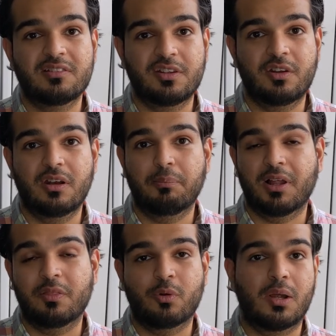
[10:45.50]
reason, you didn't
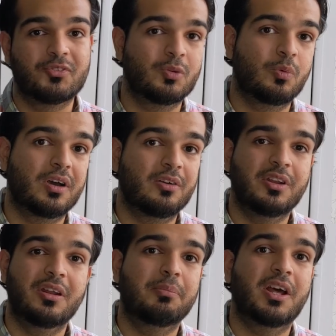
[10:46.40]
apply through option 1 or
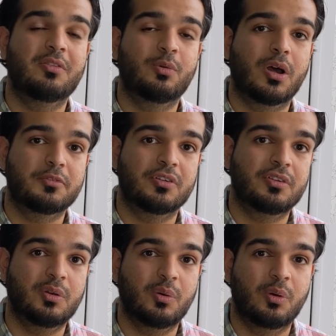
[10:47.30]
you didn't apply through option
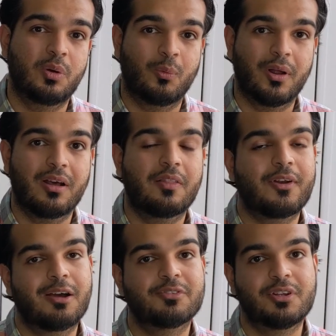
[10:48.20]
2, what
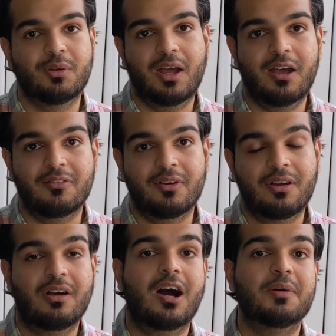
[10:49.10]
other option do you have?
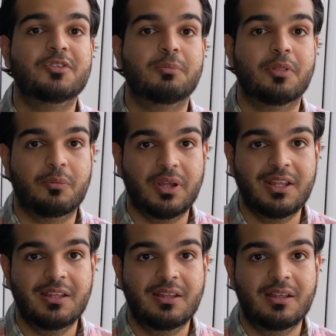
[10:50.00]
Option number
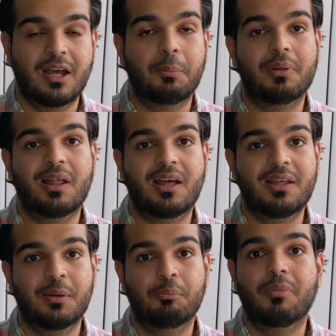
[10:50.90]
3,
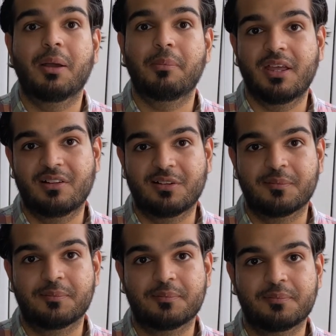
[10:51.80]
apply by mail.